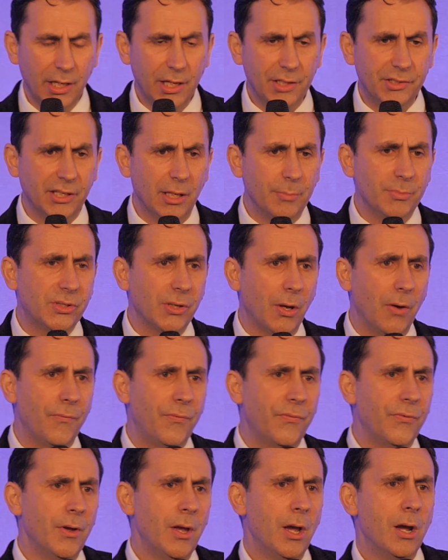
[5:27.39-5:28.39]
in terms
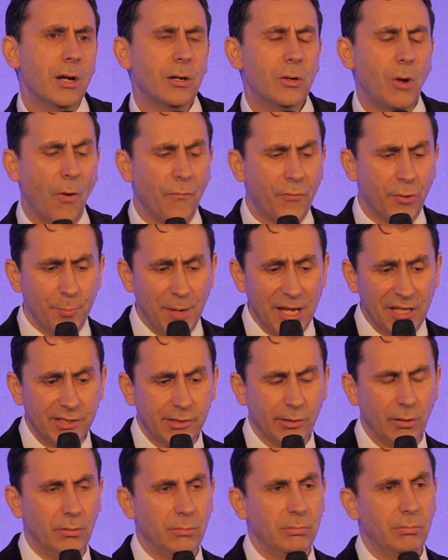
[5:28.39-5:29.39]
of
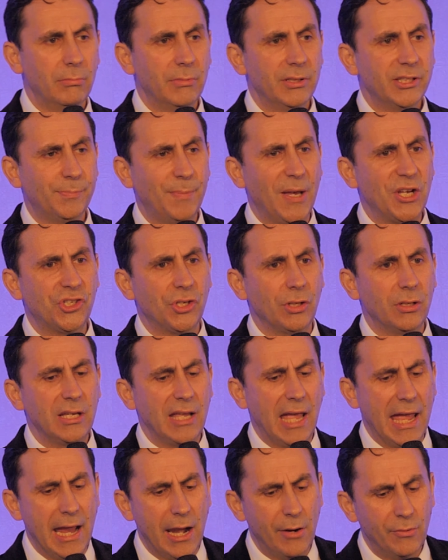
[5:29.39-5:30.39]
governmental,
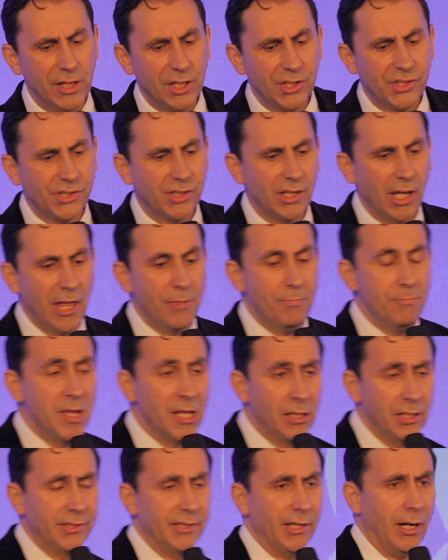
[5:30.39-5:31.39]
especially areas, and
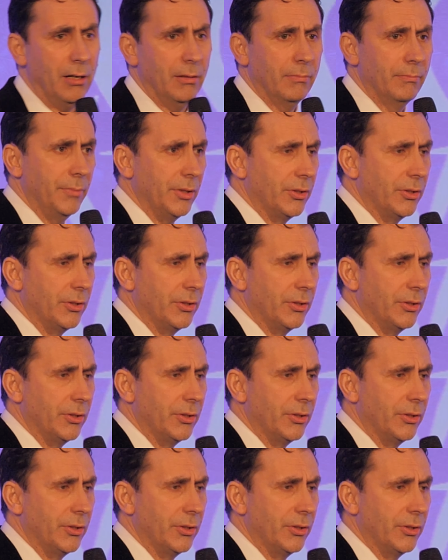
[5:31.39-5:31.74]
military.